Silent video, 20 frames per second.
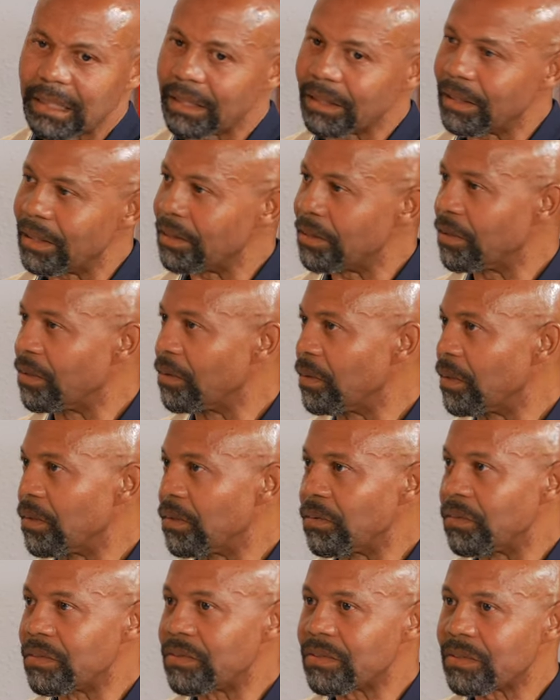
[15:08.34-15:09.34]
They don't
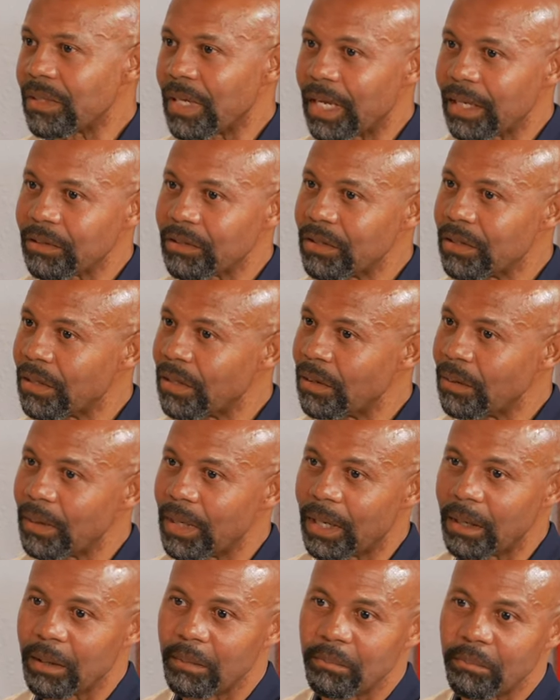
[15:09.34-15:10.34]
intersect. You know,
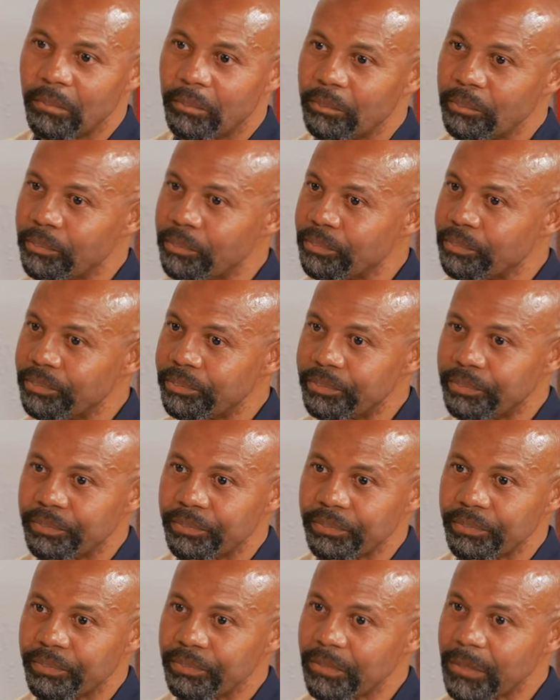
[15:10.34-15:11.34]
um,
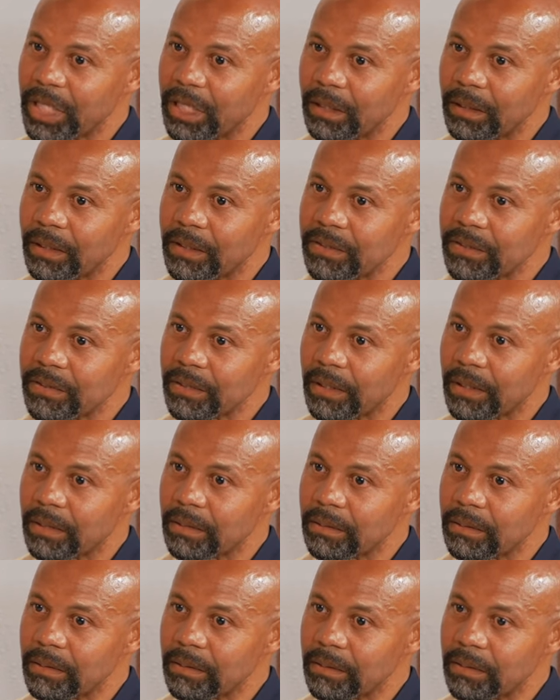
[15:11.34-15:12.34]
you know, Lisa,
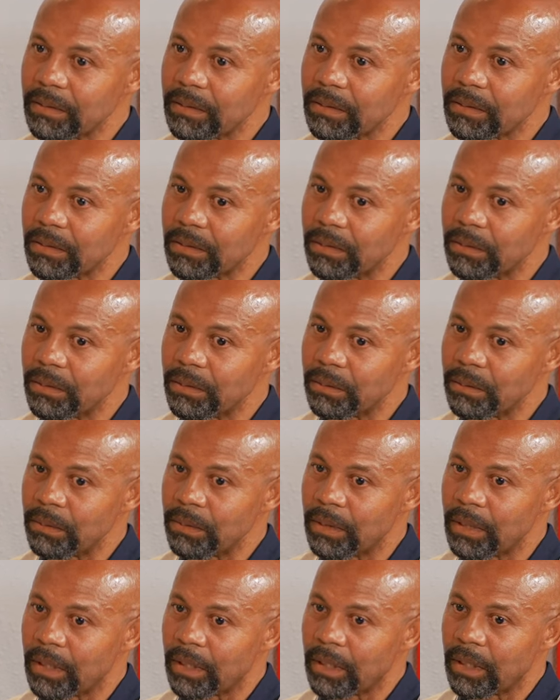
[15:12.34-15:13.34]

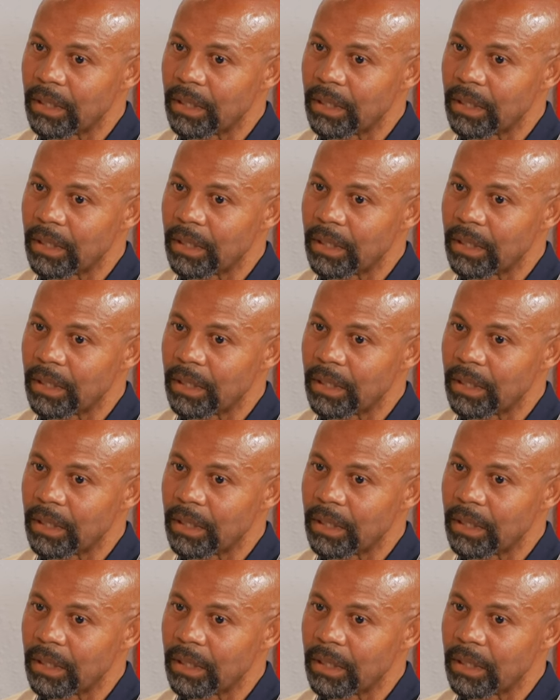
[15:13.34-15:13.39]
to